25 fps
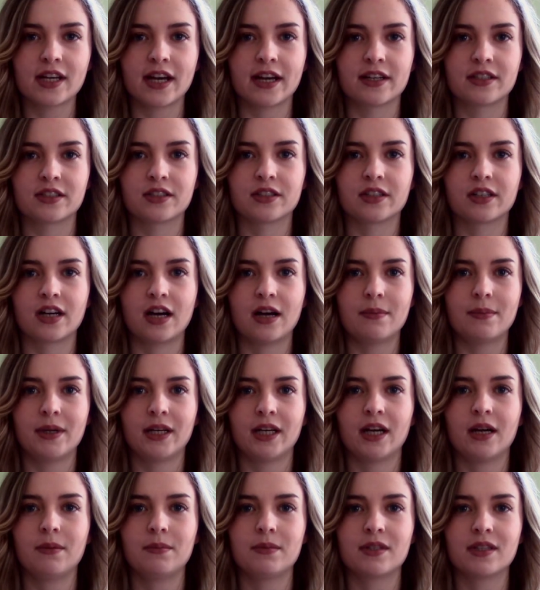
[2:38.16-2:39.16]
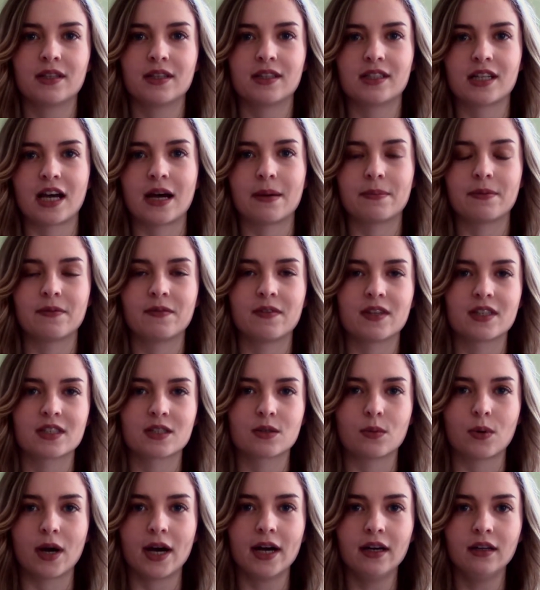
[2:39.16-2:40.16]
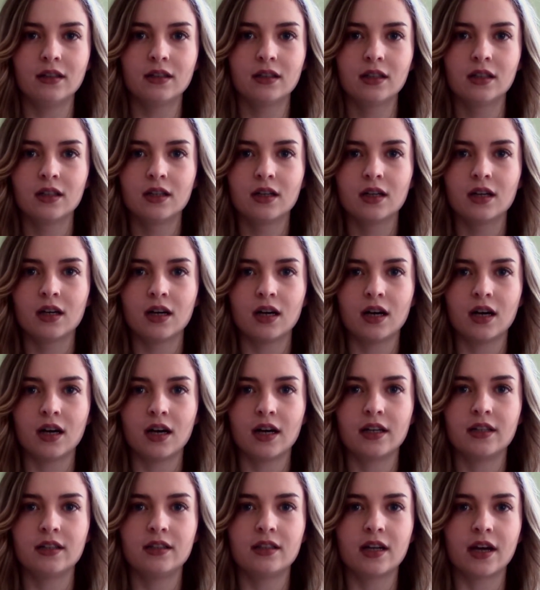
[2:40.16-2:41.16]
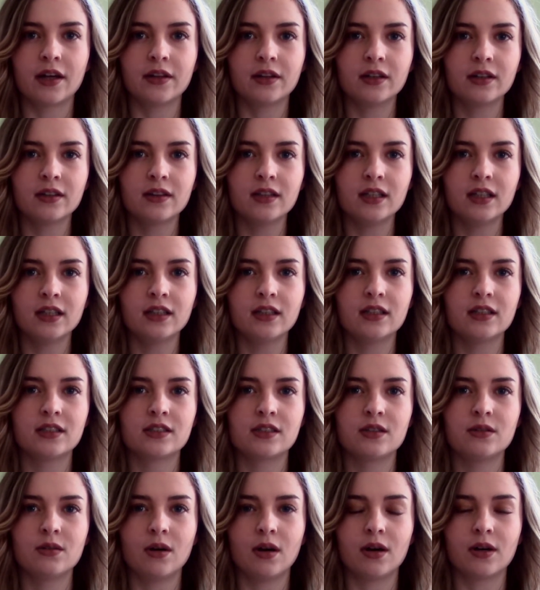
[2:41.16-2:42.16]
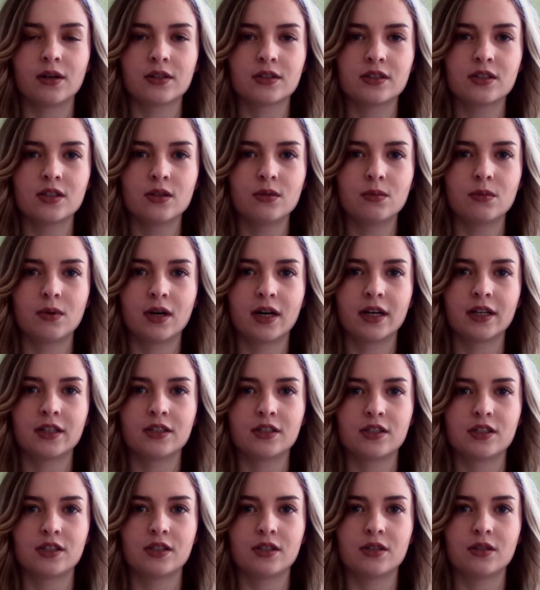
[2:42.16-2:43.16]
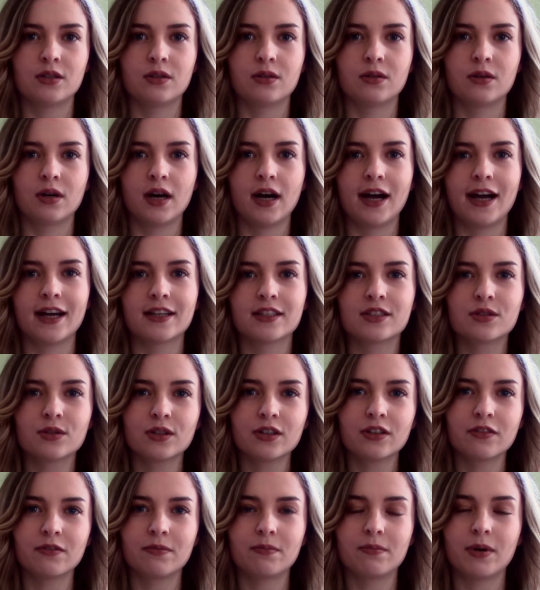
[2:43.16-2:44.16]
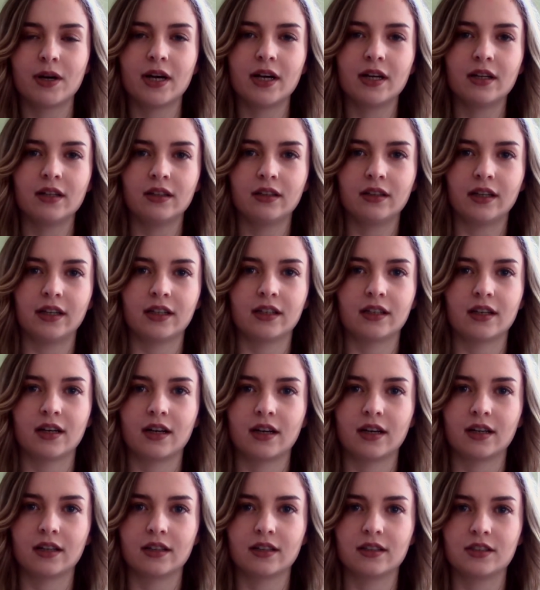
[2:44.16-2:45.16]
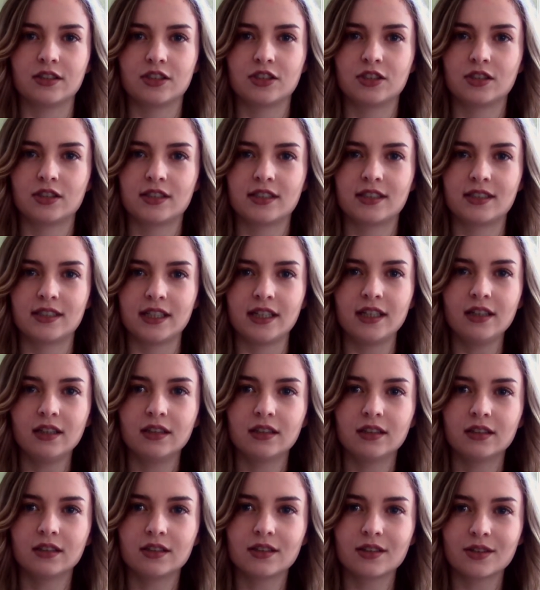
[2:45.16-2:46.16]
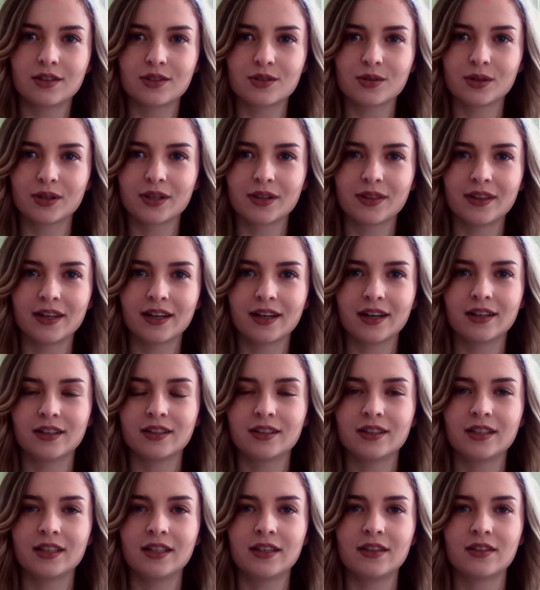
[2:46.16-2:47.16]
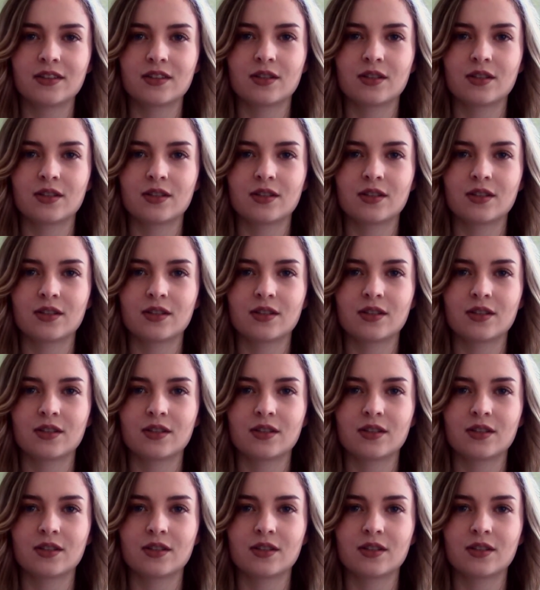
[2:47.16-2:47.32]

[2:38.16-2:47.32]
as you're coming up to the top of the squat. Another thing is you also want to, I sort of put like a seat sort of thing underneath